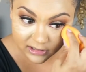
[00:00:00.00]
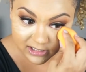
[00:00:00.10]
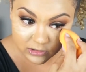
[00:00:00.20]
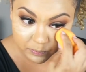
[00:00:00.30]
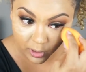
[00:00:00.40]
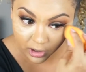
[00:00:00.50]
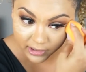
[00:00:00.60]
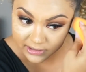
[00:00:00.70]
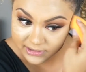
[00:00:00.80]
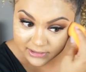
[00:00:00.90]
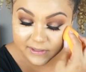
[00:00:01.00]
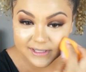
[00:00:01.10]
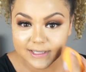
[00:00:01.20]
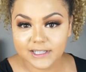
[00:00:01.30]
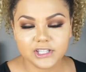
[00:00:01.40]
this part
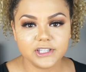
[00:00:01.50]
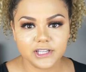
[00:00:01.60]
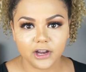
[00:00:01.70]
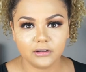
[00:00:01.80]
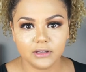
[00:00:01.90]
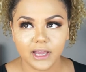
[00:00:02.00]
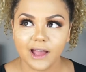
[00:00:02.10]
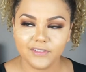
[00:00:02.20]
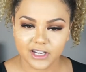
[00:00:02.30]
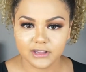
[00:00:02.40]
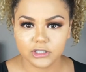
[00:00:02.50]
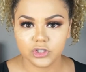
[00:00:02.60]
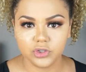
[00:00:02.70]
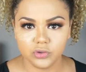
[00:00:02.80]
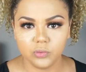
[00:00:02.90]
doesn't necessarily have anything
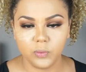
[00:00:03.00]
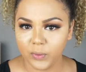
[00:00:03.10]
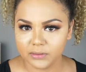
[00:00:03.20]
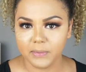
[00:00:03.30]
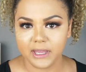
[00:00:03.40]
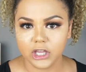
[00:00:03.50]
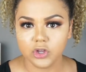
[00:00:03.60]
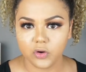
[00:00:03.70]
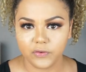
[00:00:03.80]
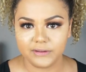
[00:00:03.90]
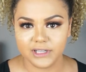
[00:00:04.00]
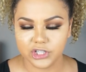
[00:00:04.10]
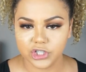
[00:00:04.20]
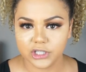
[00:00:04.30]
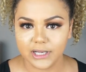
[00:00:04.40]
to do with making your
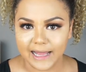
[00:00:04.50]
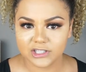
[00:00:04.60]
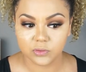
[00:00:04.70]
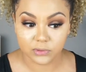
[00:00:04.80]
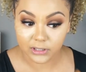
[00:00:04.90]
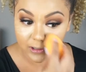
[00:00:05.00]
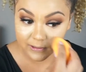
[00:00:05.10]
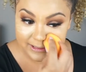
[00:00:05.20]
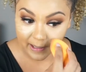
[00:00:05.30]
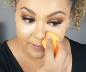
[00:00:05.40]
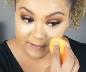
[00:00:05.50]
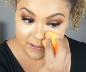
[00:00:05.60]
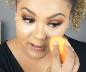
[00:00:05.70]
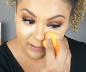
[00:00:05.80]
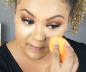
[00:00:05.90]
foundation last a really long time. There's
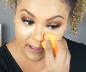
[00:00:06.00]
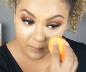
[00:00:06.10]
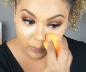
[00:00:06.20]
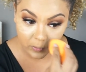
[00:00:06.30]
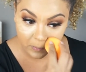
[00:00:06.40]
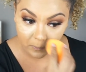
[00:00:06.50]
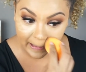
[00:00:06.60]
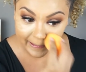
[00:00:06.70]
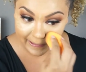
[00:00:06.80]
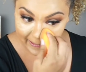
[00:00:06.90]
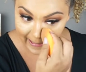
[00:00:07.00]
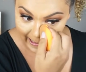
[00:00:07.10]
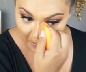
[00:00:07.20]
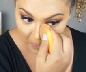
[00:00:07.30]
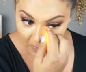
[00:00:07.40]
nothing that I'm doing right
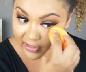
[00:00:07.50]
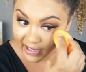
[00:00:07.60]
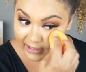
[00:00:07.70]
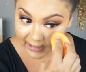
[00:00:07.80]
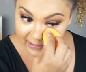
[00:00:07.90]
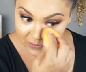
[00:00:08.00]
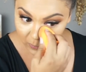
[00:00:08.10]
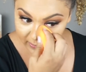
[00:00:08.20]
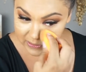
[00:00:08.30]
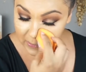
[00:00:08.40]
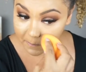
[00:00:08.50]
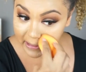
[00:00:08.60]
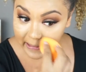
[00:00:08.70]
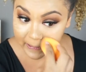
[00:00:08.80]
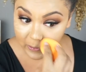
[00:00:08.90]
now that is going to
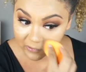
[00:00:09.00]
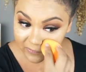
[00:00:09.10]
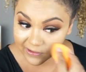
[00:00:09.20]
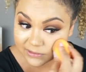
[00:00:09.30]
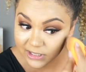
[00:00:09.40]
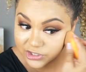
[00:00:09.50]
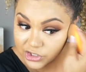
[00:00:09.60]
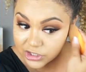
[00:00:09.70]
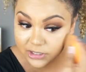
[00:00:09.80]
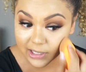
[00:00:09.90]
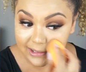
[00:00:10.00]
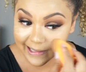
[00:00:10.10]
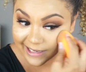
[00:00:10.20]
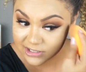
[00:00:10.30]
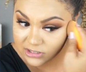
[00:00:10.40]
make your foundation
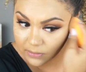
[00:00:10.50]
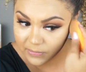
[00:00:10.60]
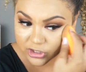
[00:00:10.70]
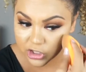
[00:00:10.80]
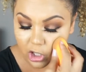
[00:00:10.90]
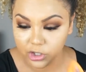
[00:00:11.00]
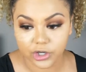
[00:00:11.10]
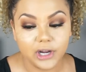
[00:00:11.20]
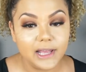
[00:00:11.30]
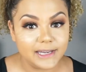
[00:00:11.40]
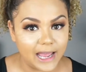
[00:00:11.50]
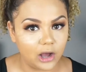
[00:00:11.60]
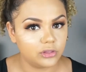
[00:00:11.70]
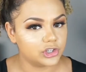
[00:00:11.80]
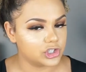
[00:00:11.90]
last much longer.
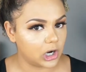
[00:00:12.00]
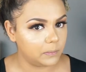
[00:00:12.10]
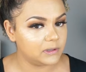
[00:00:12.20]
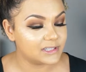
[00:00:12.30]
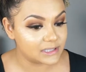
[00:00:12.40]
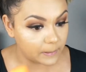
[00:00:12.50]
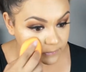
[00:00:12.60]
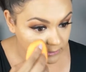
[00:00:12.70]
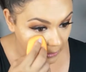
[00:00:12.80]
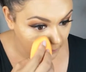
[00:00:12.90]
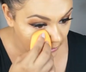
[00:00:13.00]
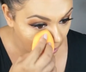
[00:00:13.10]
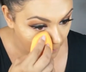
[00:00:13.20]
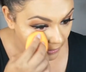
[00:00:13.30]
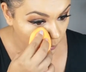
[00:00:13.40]
Now, there's a couple of steps coming
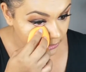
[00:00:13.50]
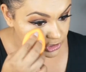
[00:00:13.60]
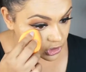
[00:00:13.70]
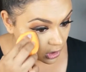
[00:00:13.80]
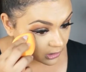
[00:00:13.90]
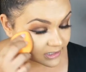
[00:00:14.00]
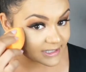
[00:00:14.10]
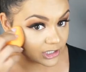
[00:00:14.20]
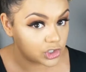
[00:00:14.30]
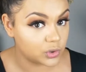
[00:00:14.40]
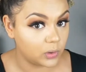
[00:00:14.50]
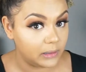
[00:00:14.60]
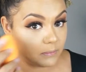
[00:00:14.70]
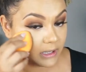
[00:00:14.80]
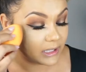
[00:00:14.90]
up which are essential
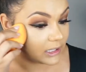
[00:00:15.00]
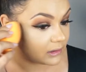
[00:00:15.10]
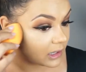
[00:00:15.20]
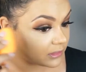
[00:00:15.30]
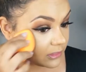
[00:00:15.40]
in making